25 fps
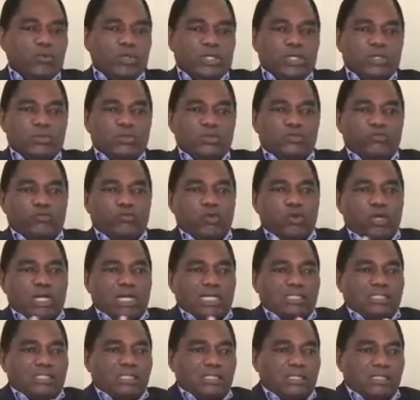We cannot
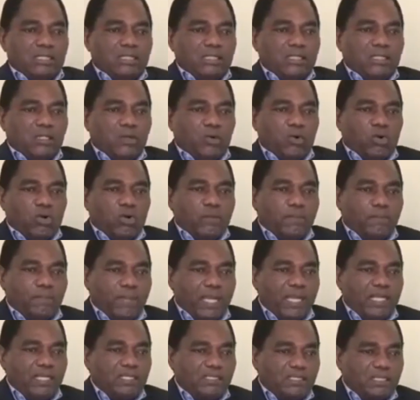focus
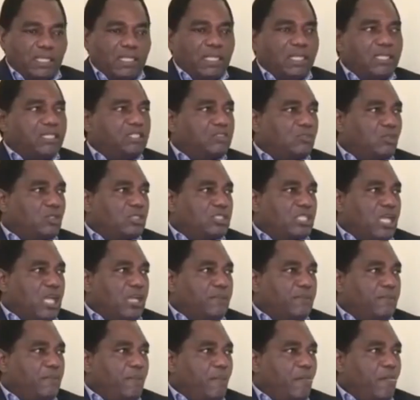on paying salaries on
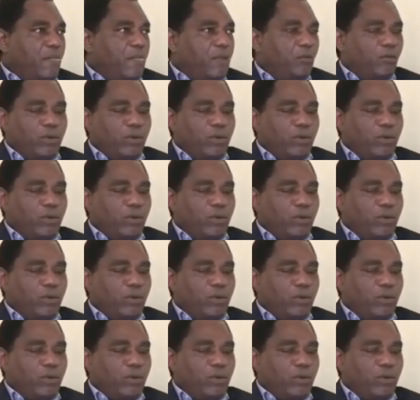time.